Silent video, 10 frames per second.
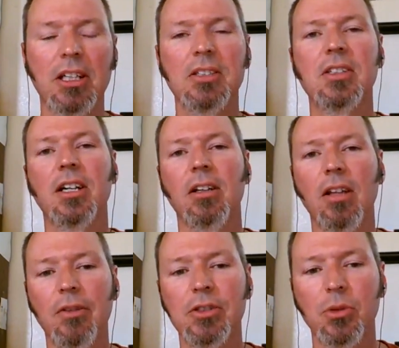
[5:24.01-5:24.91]
He said a
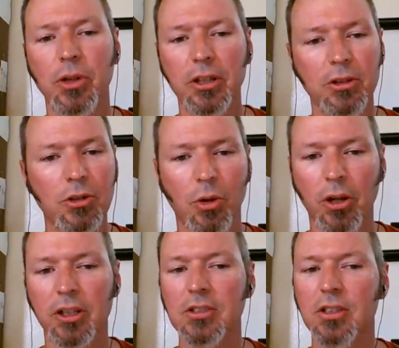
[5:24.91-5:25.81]
love story in New
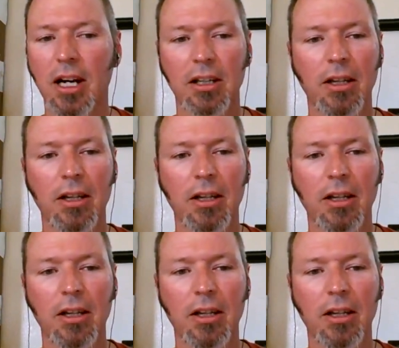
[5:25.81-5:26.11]
York is not a